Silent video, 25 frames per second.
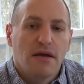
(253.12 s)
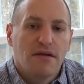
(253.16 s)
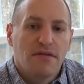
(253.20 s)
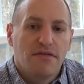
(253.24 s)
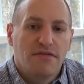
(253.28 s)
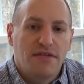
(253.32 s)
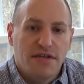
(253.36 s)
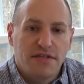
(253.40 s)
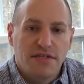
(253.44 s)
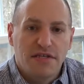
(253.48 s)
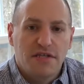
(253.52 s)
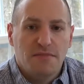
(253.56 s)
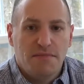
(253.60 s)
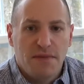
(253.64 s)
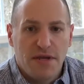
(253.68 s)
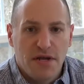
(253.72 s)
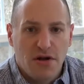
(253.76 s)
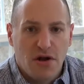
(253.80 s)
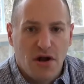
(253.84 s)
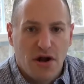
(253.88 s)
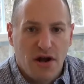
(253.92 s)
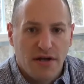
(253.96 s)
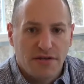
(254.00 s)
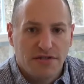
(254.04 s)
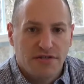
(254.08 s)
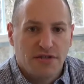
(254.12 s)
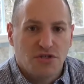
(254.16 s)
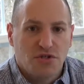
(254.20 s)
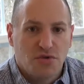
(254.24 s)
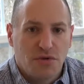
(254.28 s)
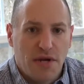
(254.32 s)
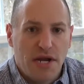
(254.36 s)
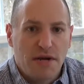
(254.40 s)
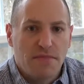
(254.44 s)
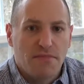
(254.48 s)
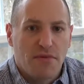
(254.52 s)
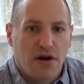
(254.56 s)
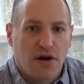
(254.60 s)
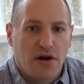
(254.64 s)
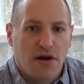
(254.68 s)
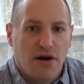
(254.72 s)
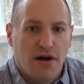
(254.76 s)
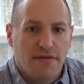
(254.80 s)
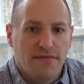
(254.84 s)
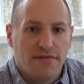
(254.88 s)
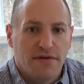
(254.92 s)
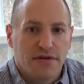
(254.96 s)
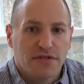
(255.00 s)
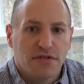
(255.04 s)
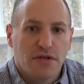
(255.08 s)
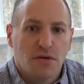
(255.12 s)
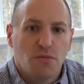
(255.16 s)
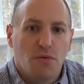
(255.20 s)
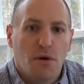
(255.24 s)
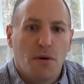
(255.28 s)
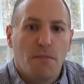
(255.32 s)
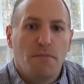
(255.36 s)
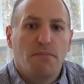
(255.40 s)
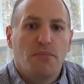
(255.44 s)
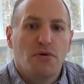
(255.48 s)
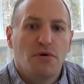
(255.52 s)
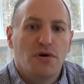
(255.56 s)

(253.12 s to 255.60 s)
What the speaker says: This is because the Trademark Office will